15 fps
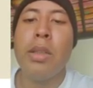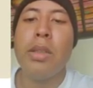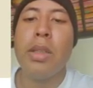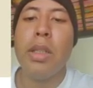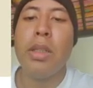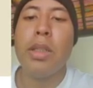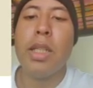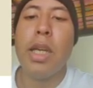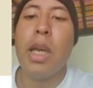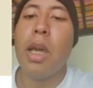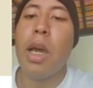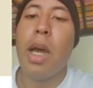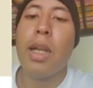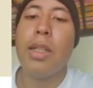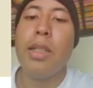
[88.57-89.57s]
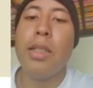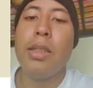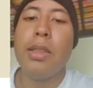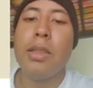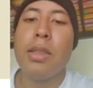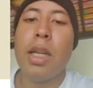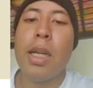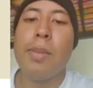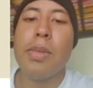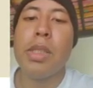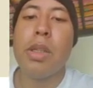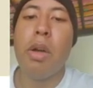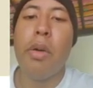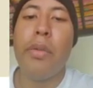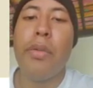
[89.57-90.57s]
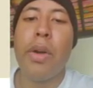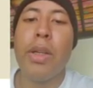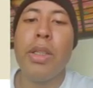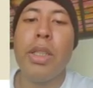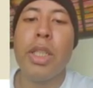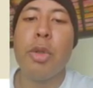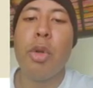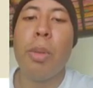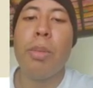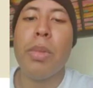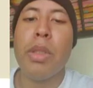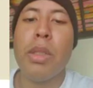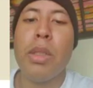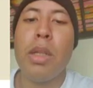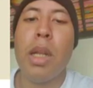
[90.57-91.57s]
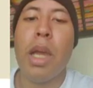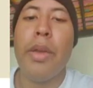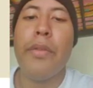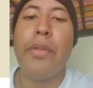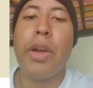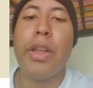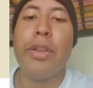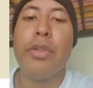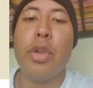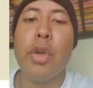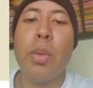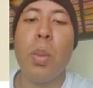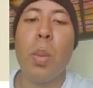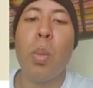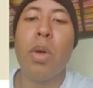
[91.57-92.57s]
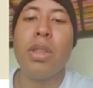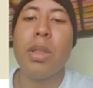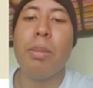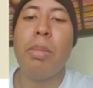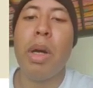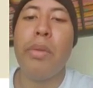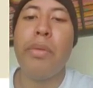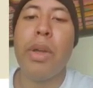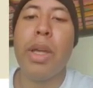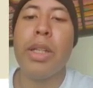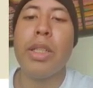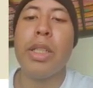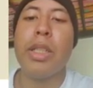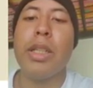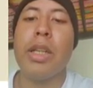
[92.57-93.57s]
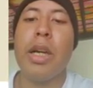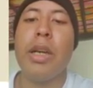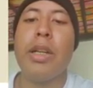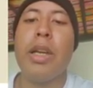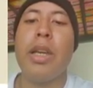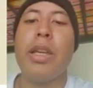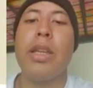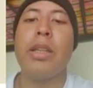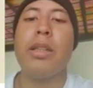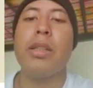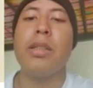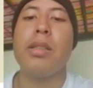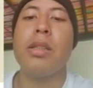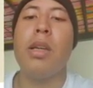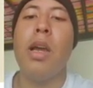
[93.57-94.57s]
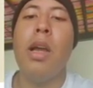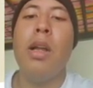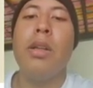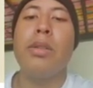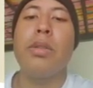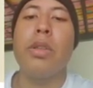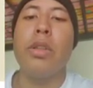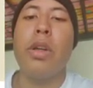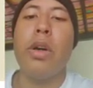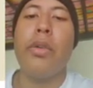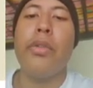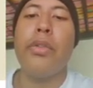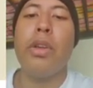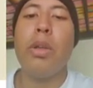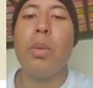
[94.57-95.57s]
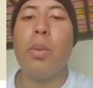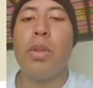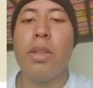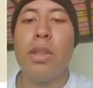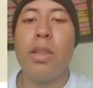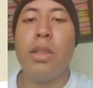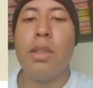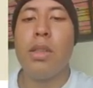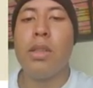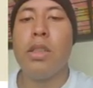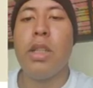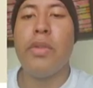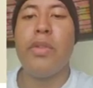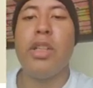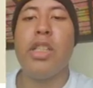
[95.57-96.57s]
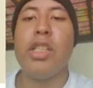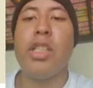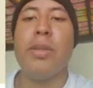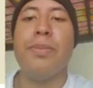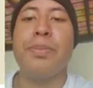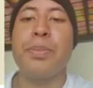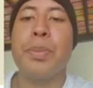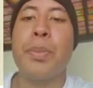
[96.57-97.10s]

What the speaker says: Note that other types of fire equipment like fire tube, water bath and indirect heaters do not fit within this definition.